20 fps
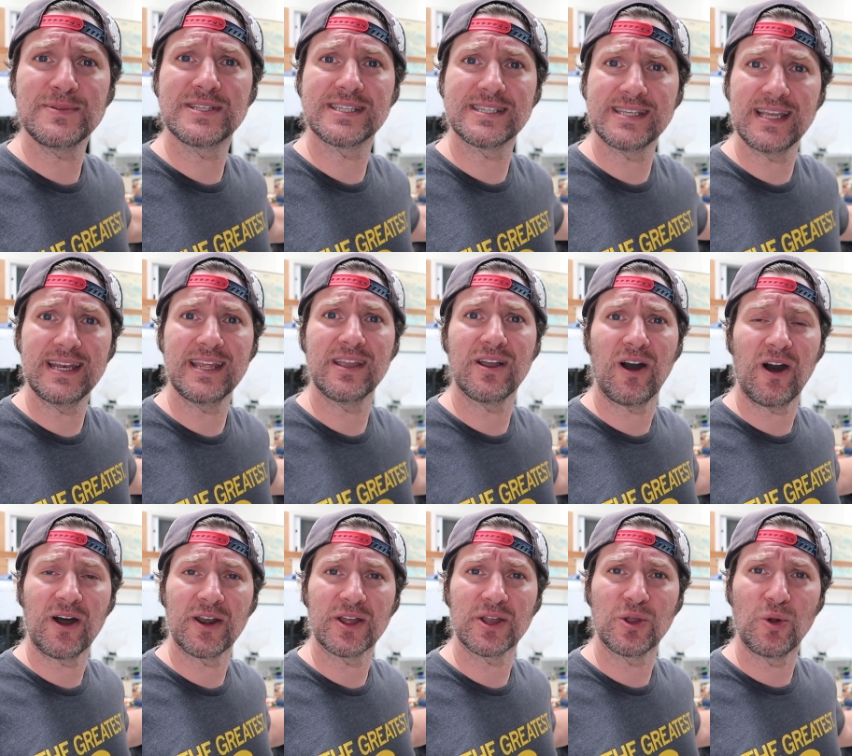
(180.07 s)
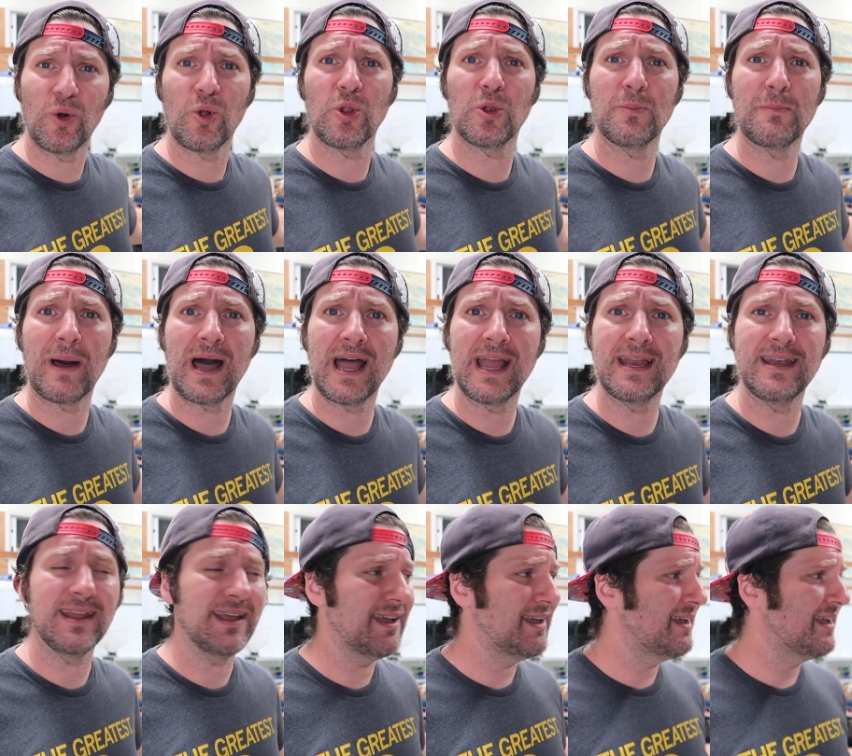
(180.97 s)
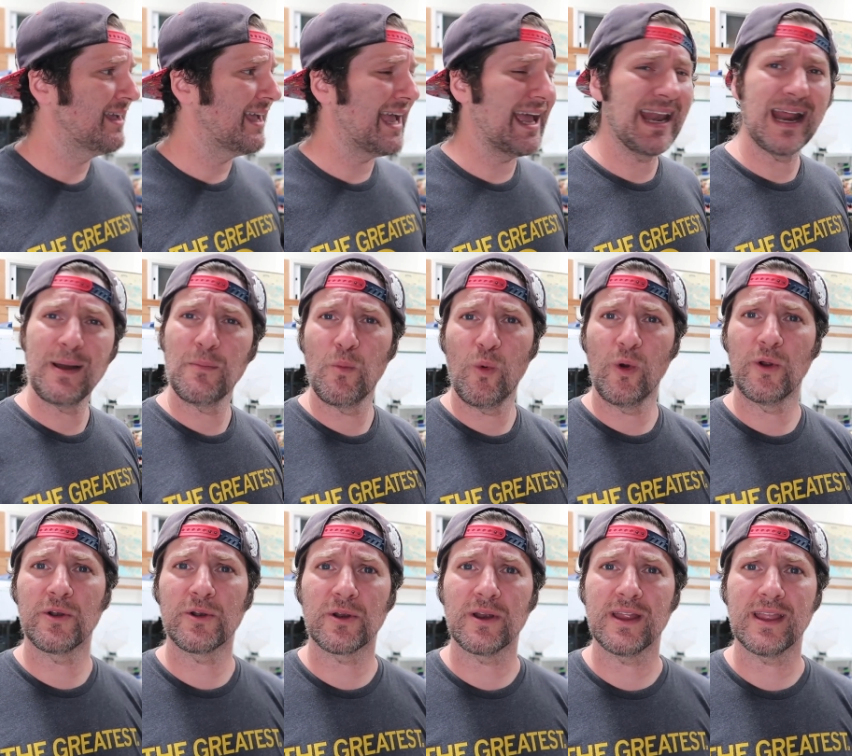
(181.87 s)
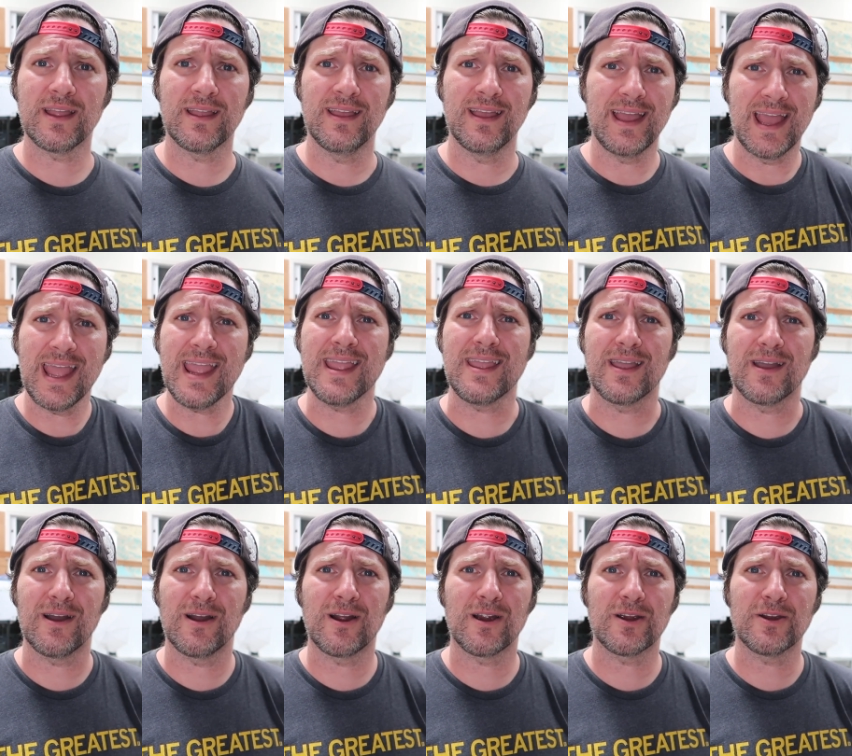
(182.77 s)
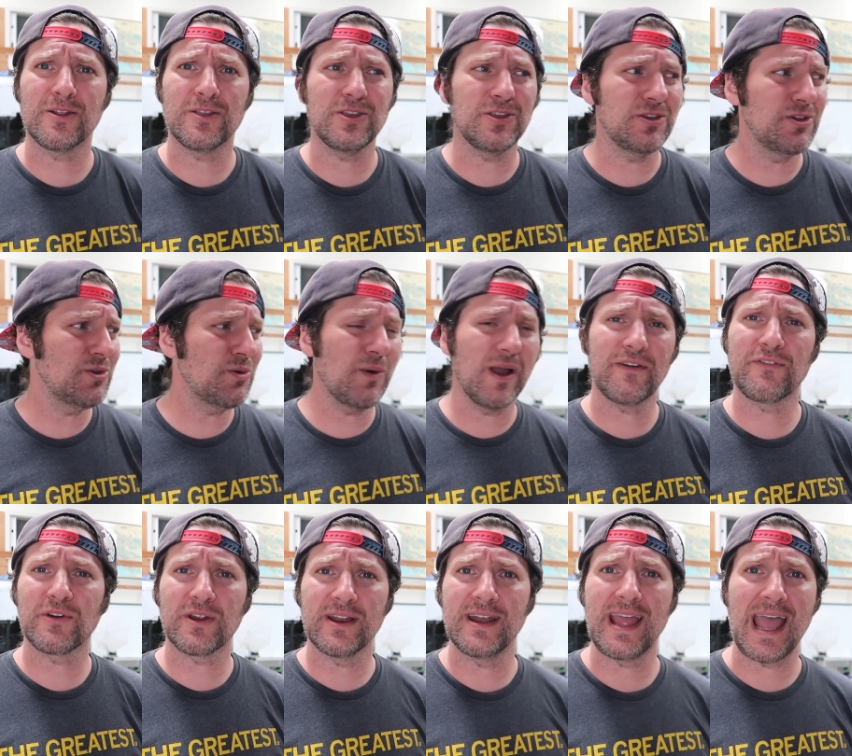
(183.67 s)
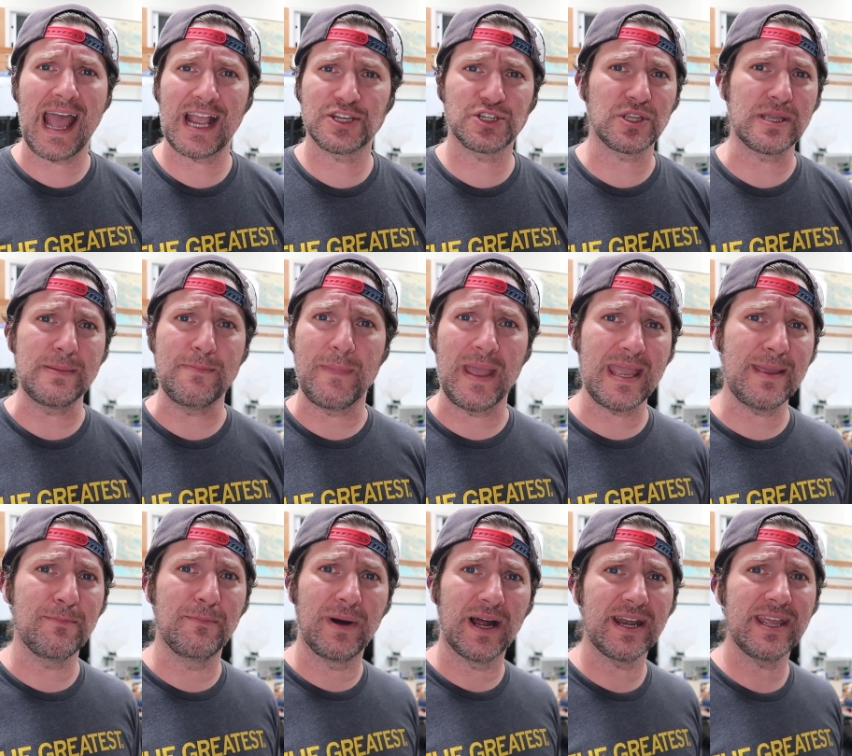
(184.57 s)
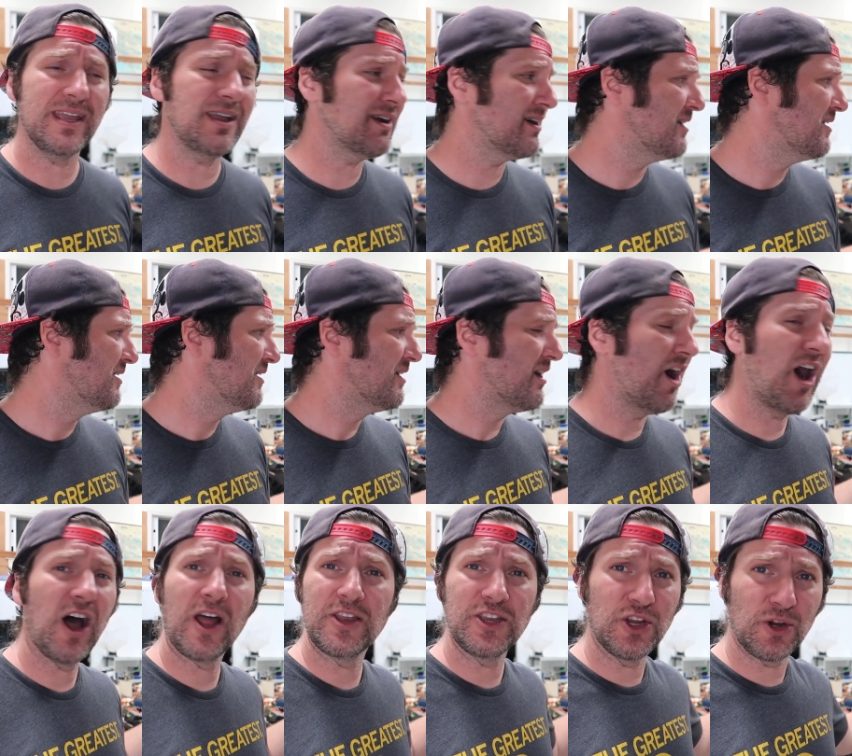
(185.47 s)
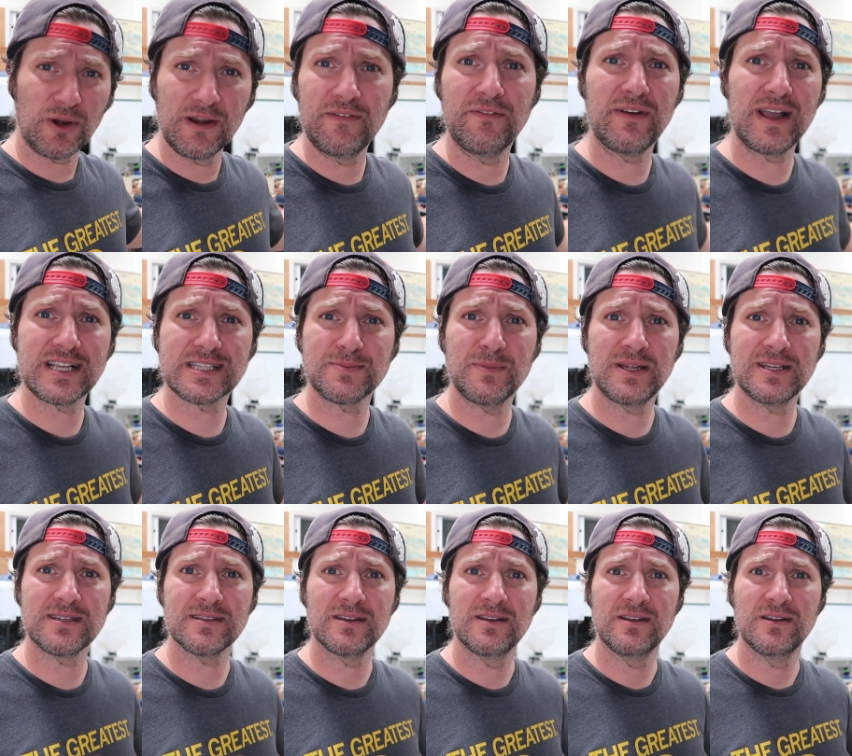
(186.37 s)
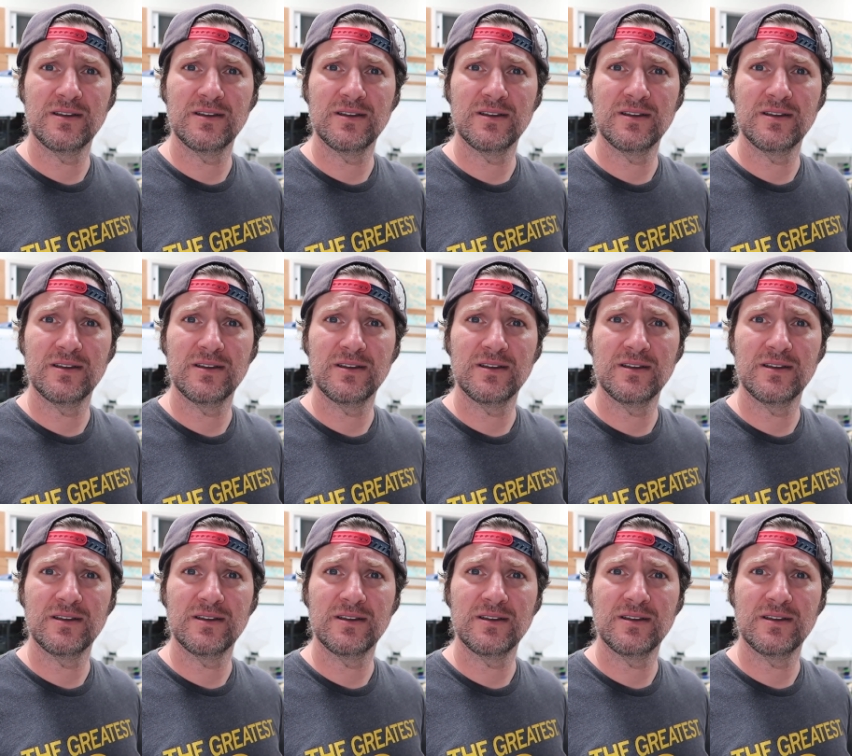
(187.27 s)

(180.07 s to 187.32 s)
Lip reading: sitting on a gold mine and I'm wondering, hey, are you ever gonna actually make money on your investment?